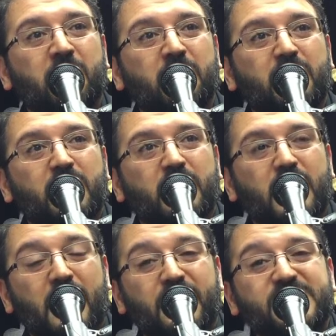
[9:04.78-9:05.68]
him,
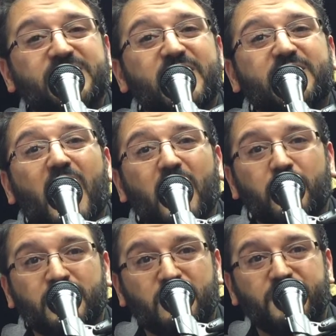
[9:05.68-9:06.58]
and this is the
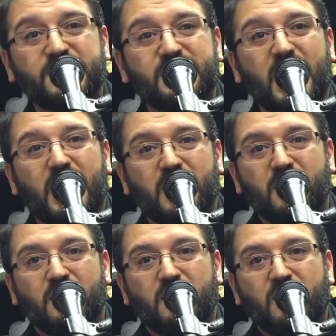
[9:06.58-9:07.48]
tyrant of his day,
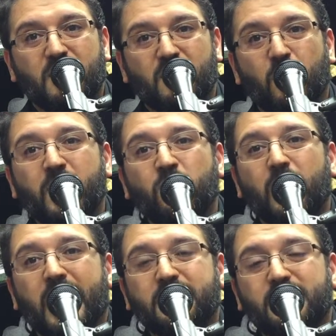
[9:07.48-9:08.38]
the one
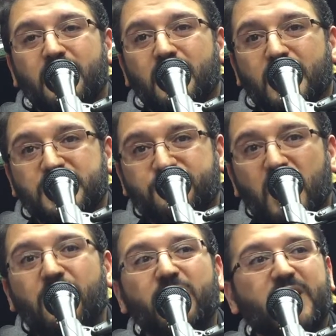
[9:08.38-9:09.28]
who had his
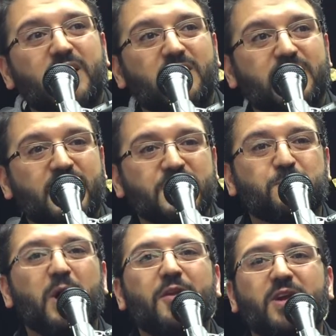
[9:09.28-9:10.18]
father killed and
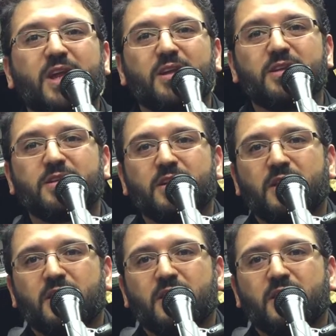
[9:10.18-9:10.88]
his brother killed.